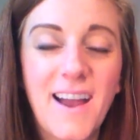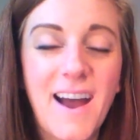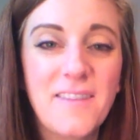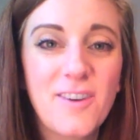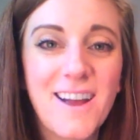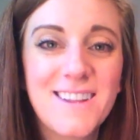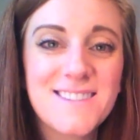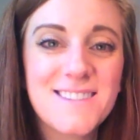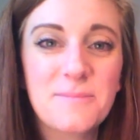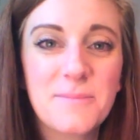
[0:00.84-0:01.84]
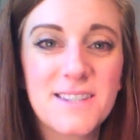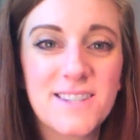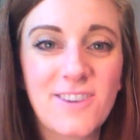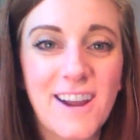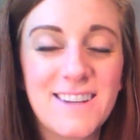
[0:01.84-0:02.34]
Hi friends,
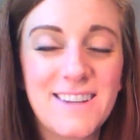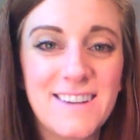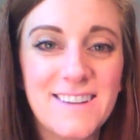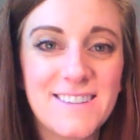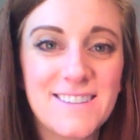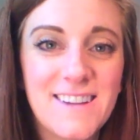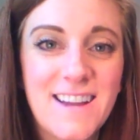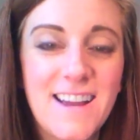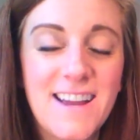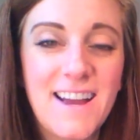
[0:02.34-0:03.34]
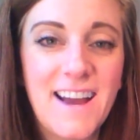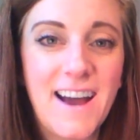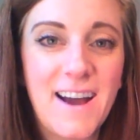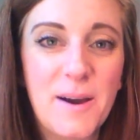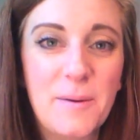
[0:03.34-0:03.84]
Mrs. Ryan here.
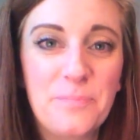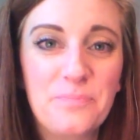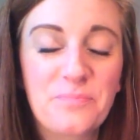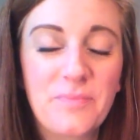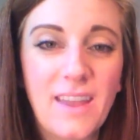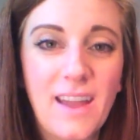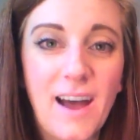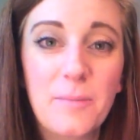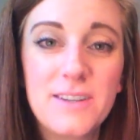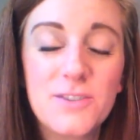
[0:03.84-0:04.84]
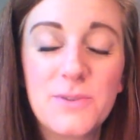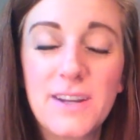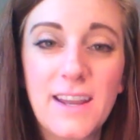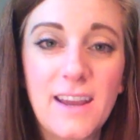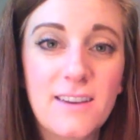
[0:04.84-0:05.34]
I'll be
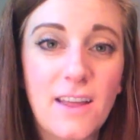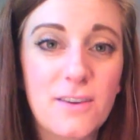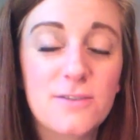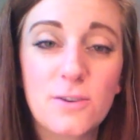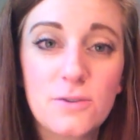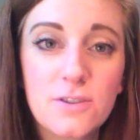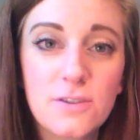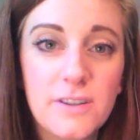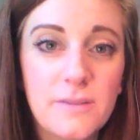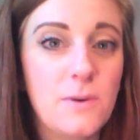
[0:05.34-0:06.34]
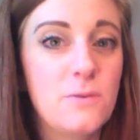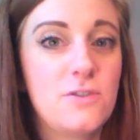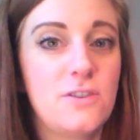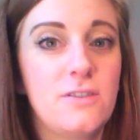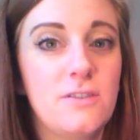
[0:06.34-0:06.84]
doing another social
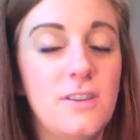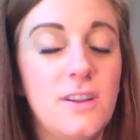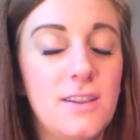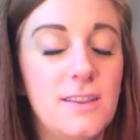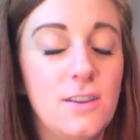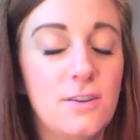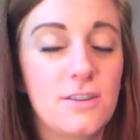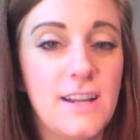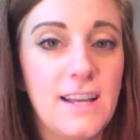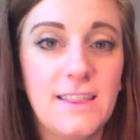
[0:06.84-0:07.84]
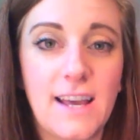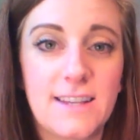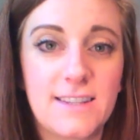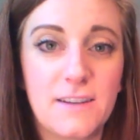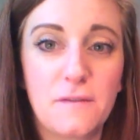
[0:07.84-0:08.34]
emotional learning
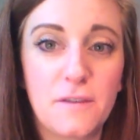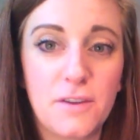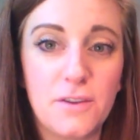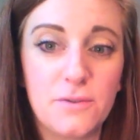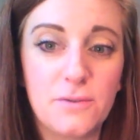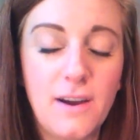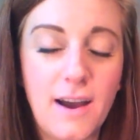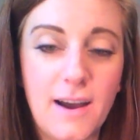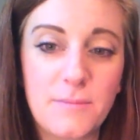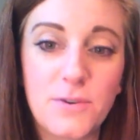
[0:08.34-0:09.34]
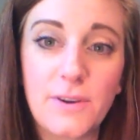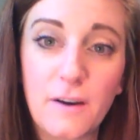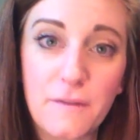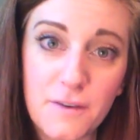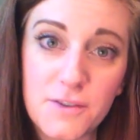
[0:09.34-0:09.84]
lesson for you during
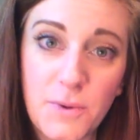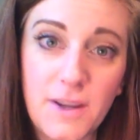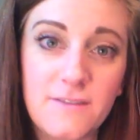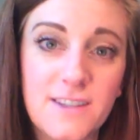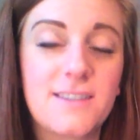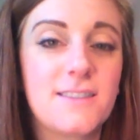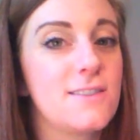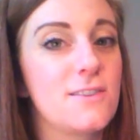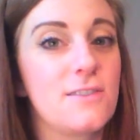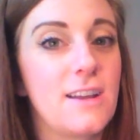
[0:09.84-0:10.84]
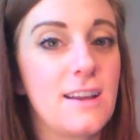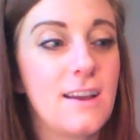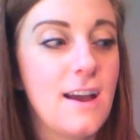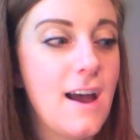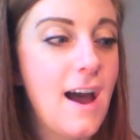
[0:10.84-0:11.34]
our first week of distance learning.
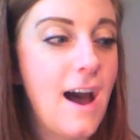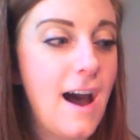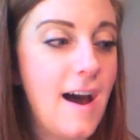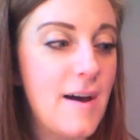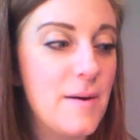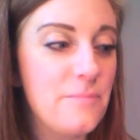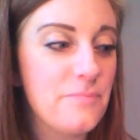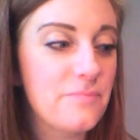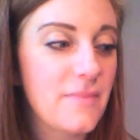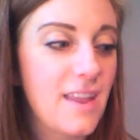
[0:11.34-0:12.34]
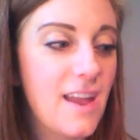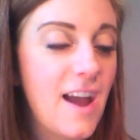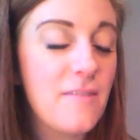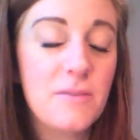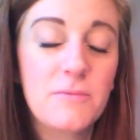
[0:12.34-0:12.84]
Um,
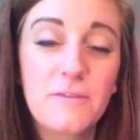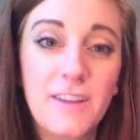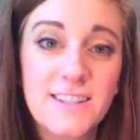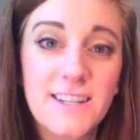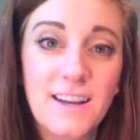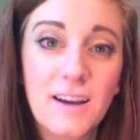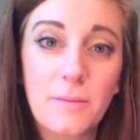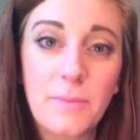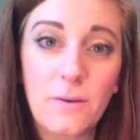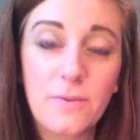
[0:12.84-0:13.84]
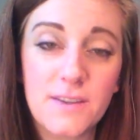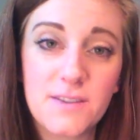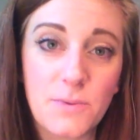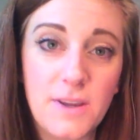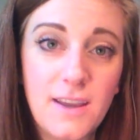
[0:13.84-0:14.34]
I've been reflecting about
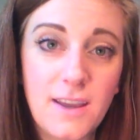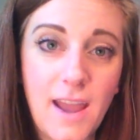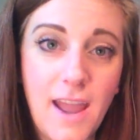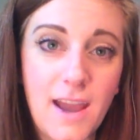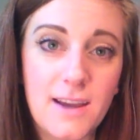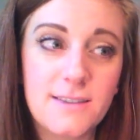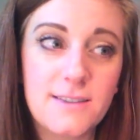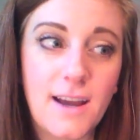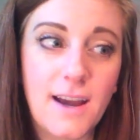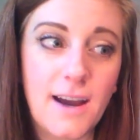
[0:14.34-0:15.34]
this week and